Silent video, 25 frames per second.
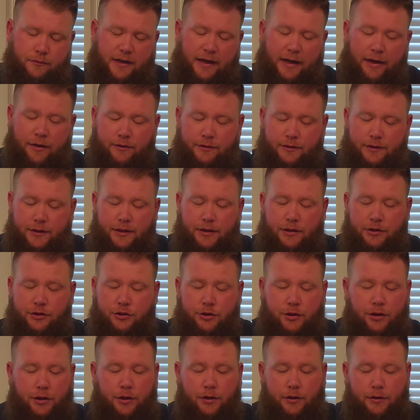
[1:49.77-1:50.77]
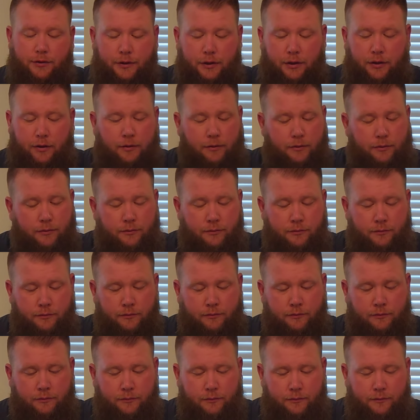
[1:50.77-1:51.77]
I don't see any sugar, so
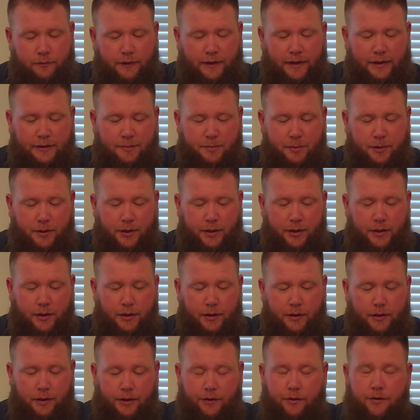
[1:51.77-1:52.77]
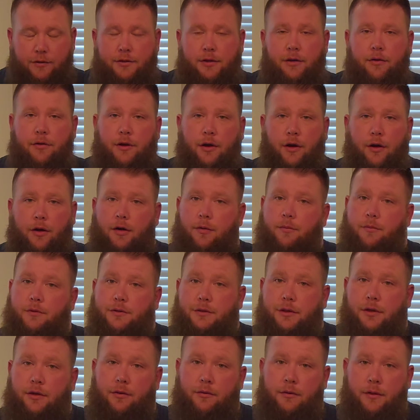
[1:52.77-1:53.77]
that's pretty good, and there's no carbs.
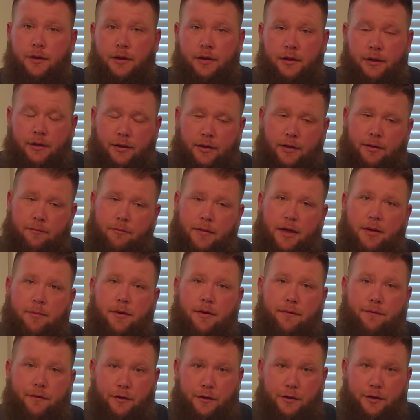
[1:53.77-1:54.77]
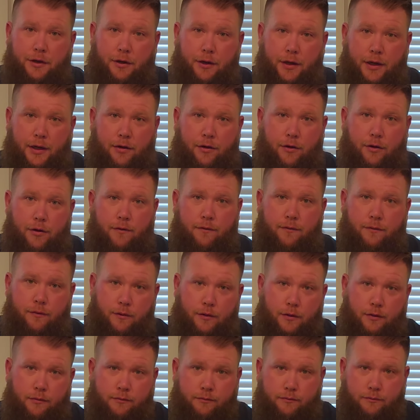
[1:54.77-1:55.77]
So maybe if you're dirty
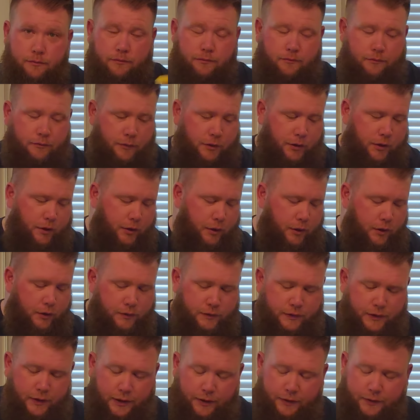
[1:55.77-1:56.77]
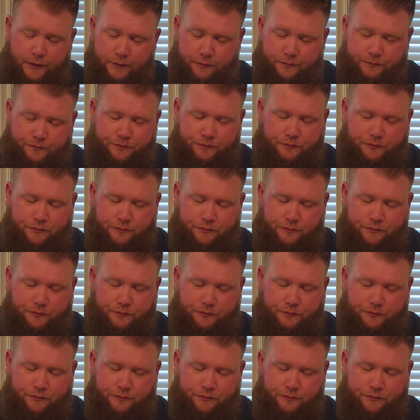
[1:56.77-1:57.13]
carnivore, you'd use this.